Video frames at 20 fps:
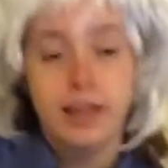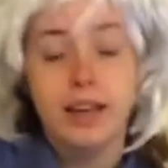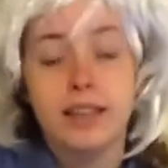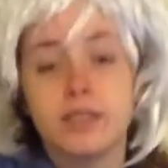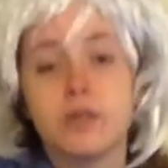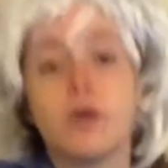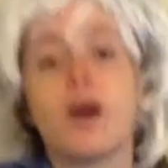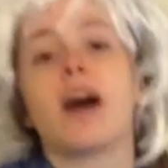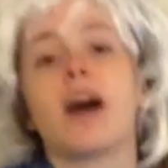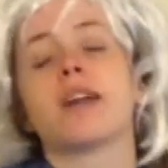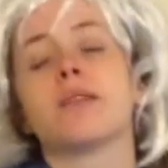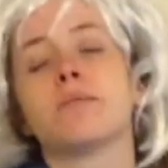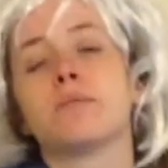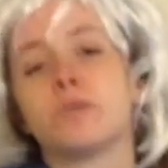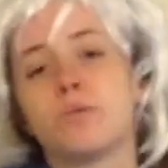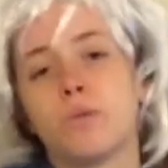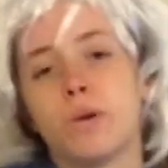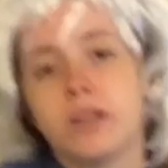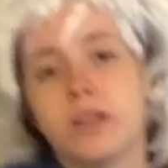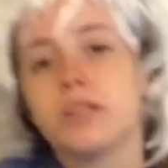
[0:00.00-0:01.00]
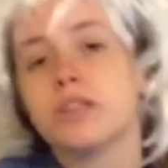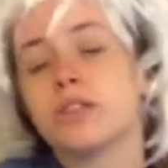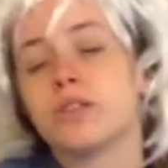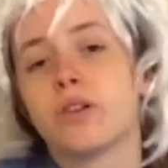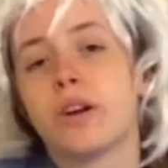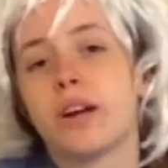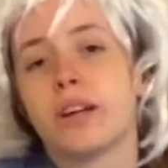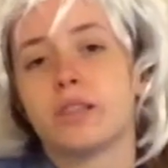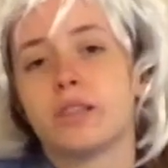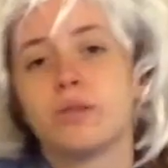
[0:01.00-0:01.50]
Yeah, so Adams was
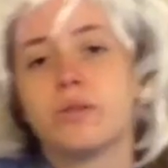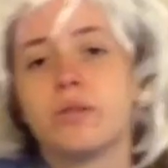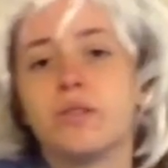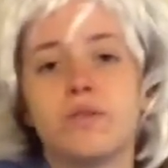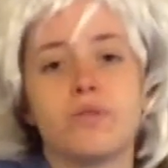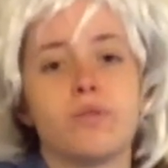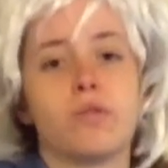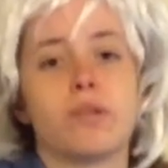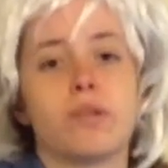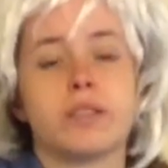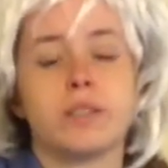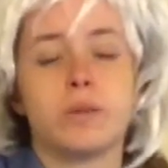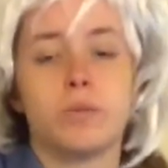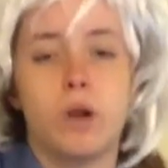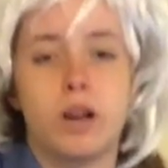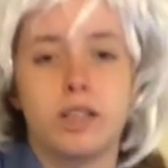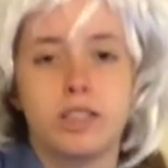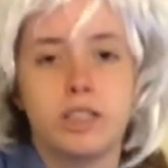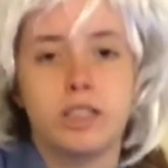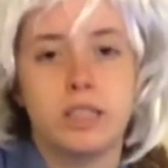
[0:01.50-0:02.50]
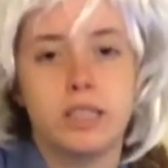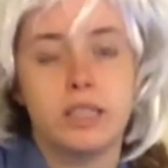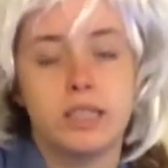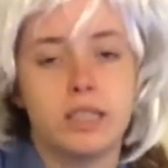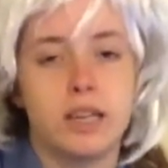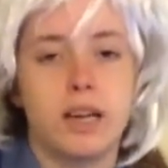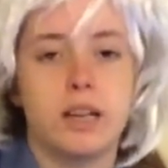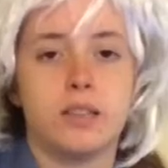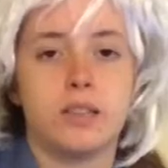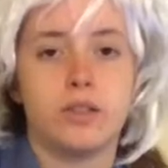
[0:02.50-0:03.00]
trying to enforce the
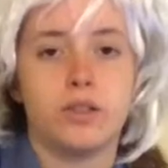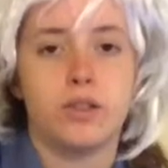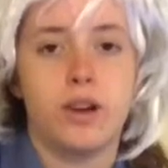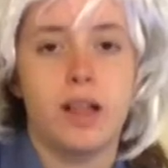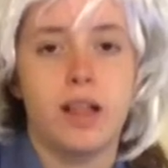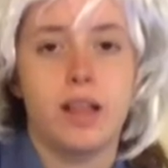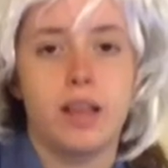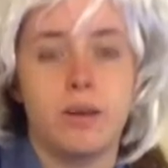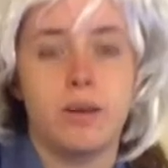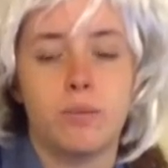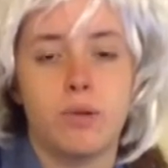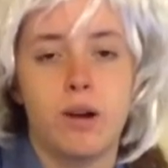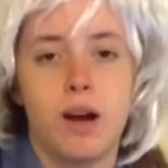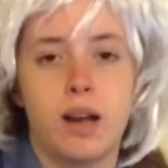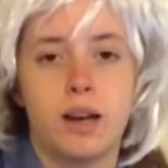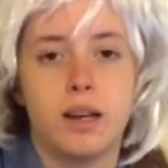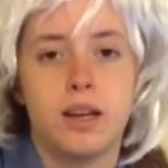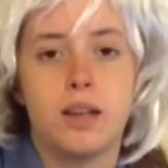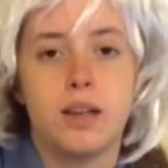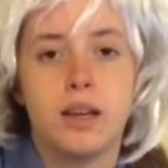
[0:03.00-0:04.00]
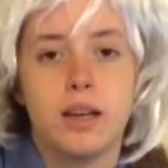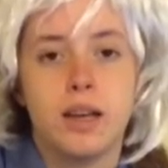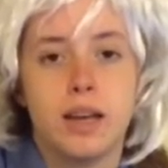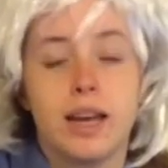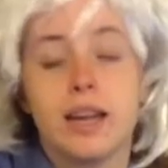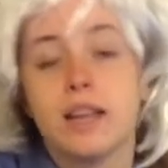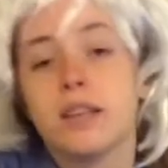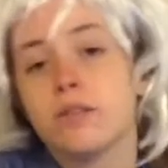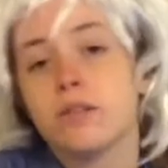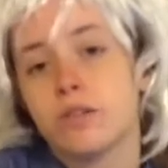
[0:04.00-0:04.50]
Washington-style neutrality abroad,
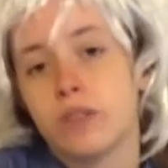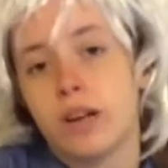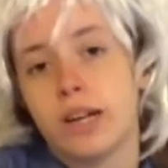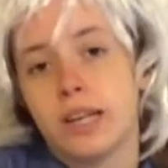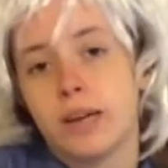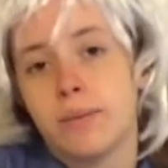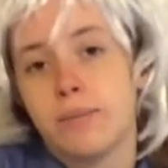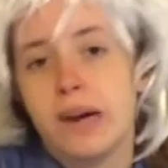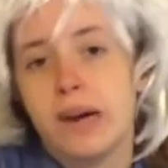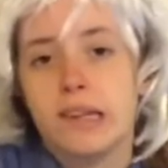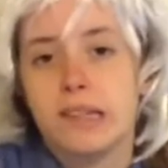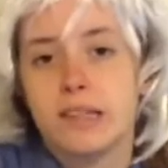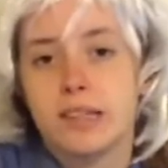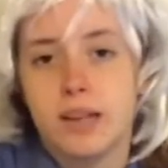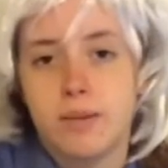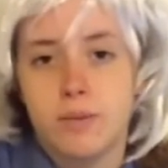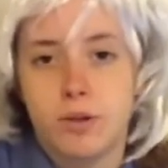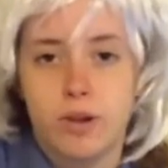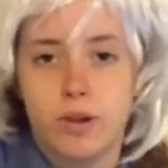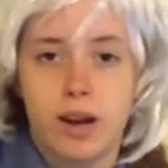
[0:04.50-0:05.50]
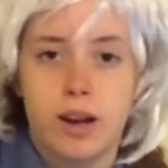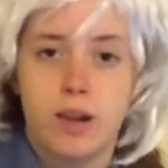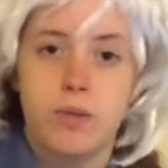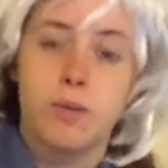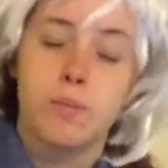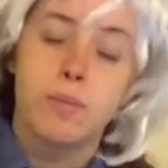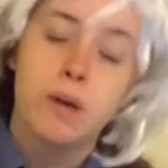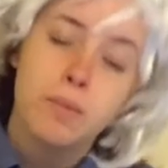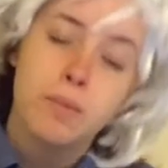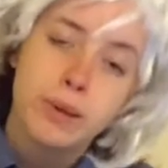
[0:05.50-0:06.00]
and he was trying to get back at the Democratic
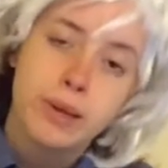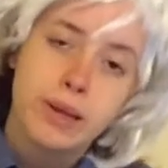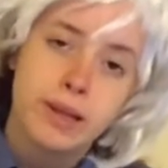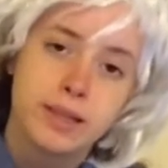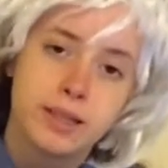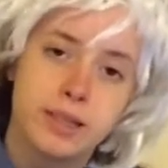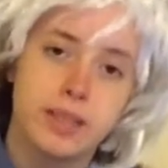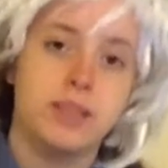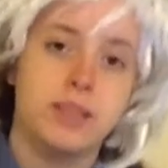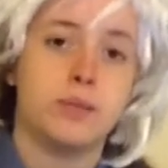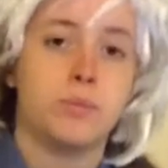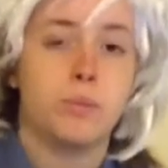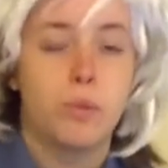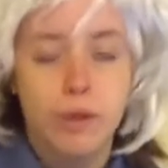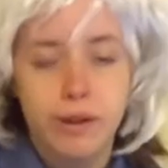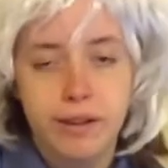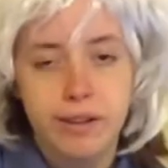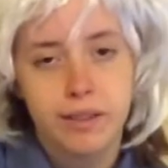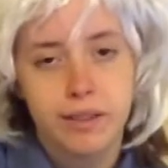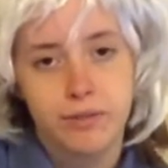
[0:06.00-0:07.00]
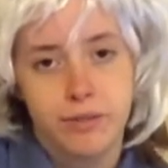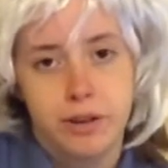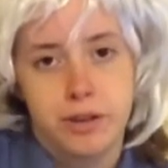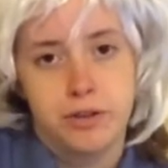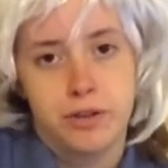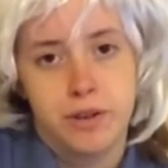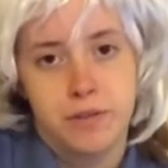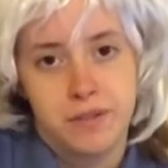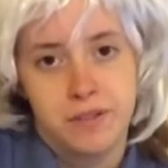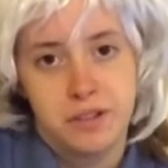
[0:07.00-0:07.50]
Republicans that supported the
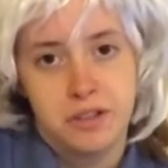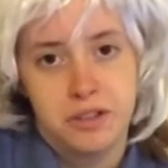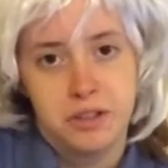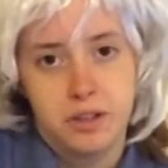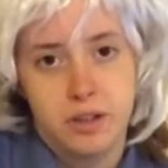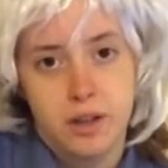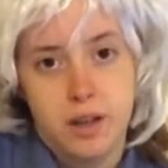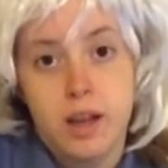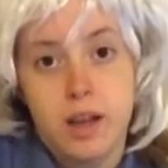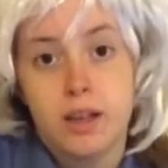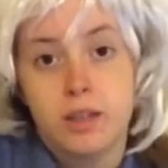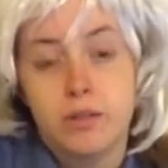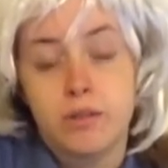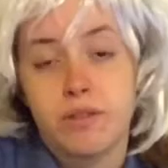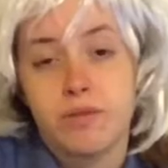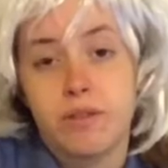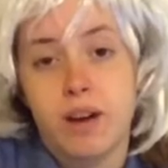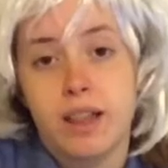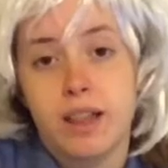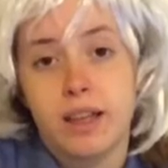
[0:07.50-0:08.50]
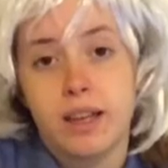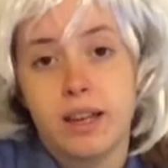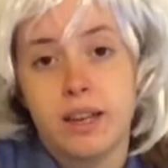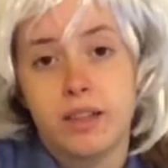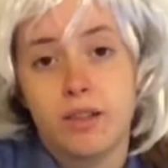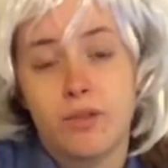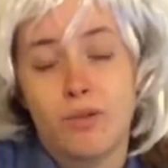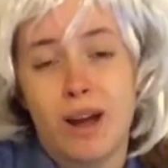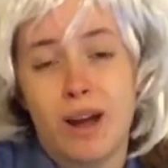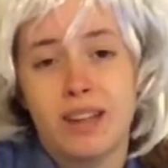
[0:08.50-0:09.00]
French Revolution. So he
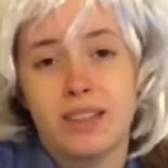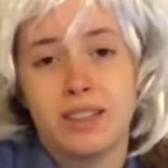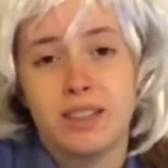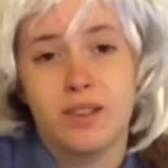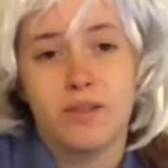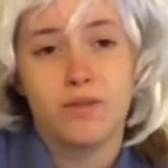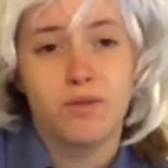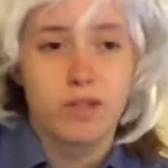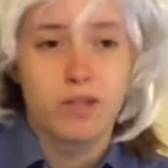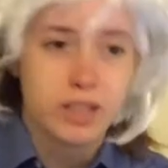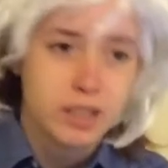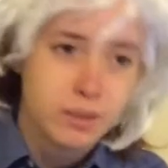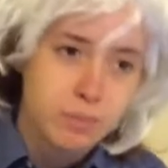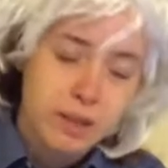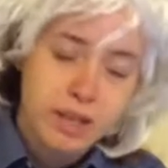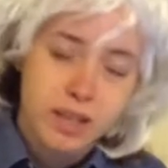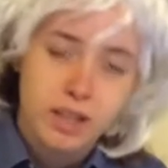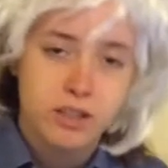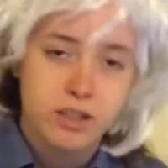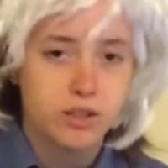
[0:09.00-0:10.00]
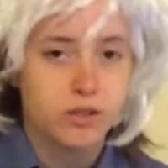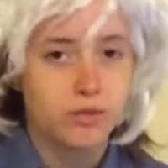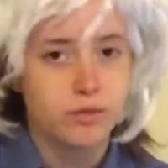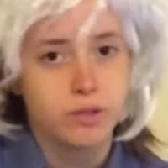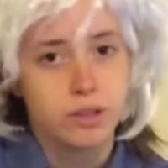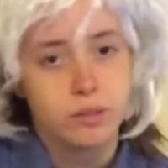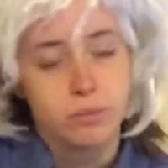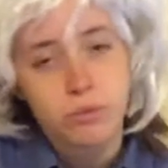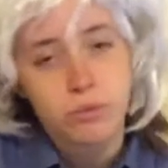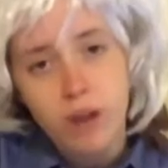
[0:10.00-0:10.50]
violated the rights of free speech,
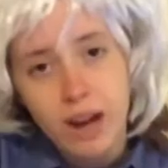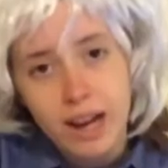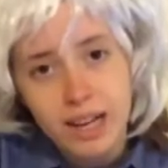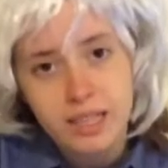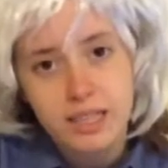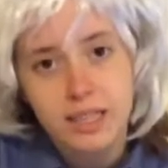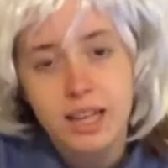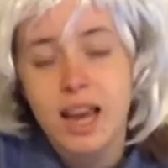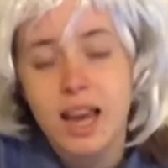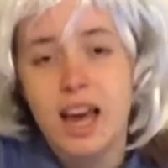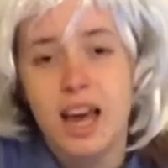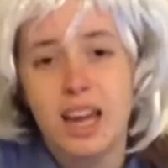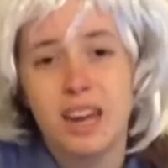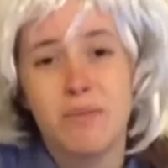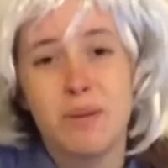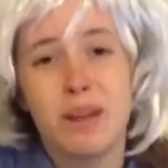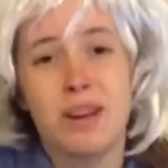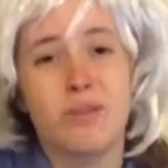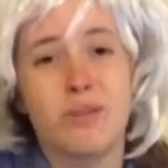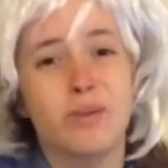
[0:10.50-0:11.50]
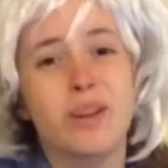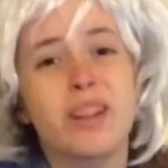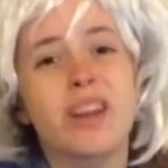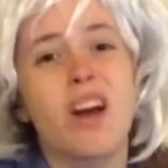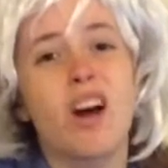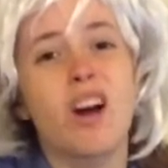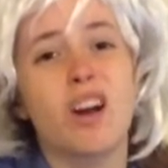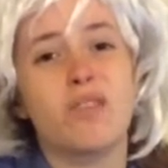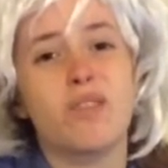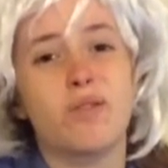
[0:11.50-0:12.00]
free press, and he made it
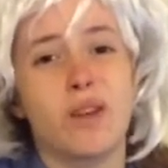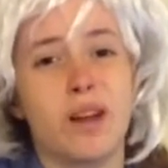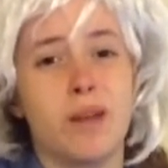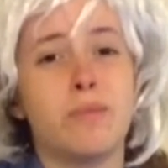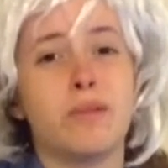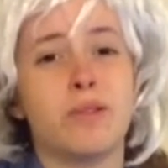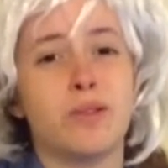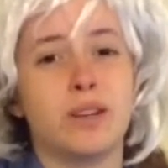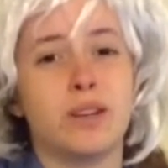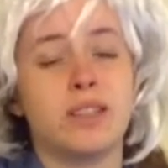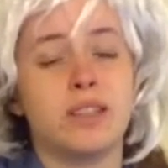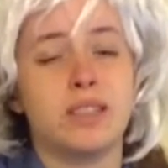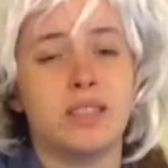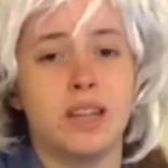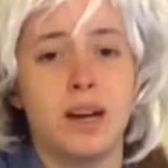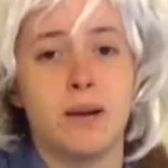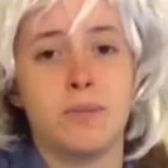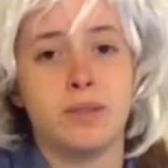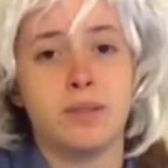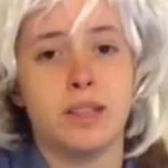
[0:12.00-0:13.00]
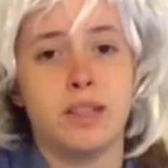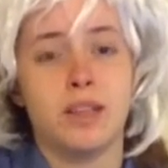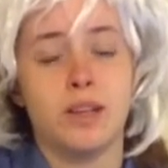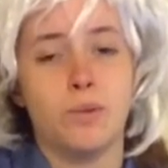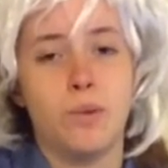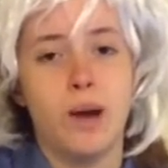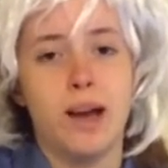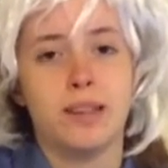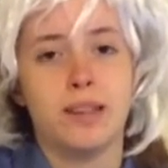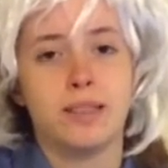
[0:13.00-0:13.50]
really hard for immigrants to come into the
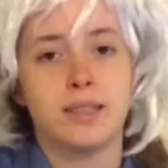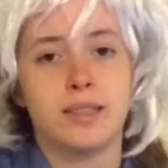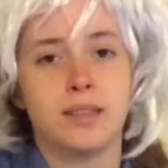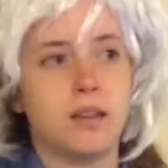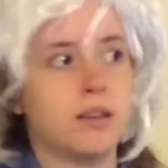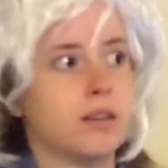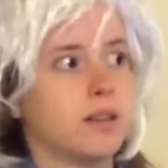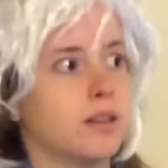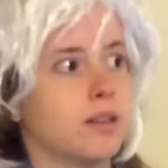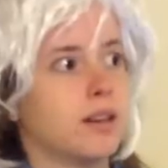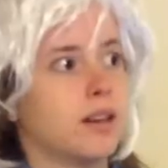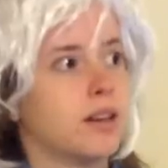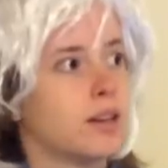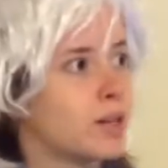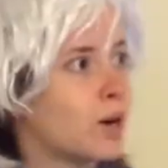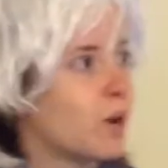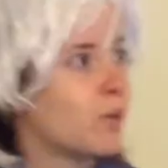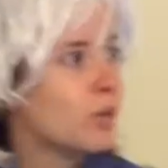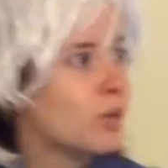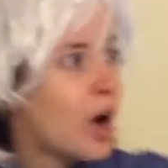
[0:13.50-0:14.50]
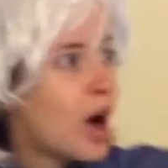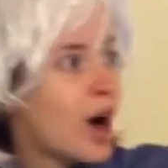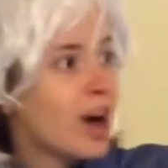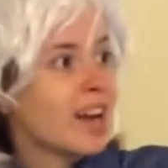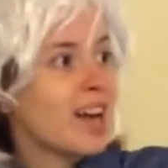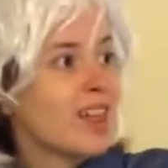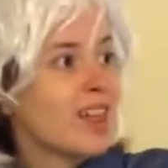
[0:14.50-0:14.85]
U.S. Go long,